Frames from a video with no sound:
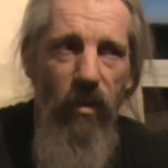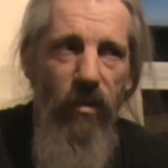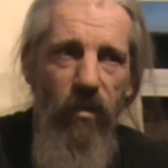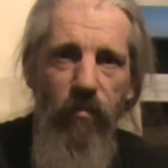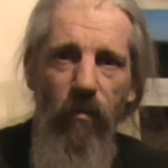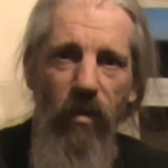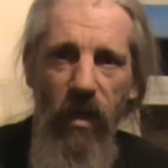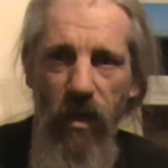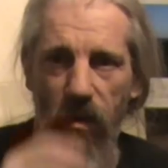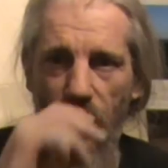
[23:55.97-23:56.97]
need
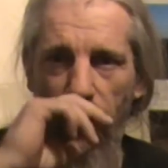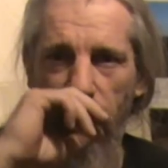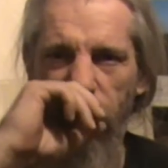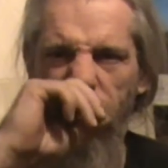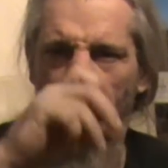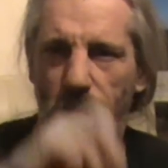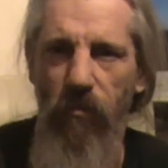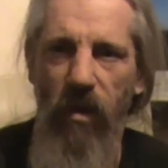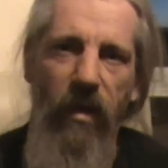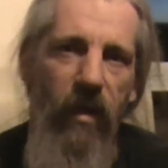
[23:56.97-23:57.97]
a final
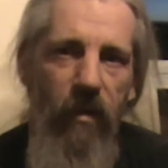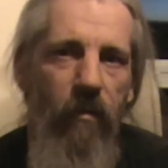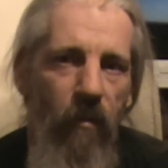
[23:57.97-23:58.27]
racking,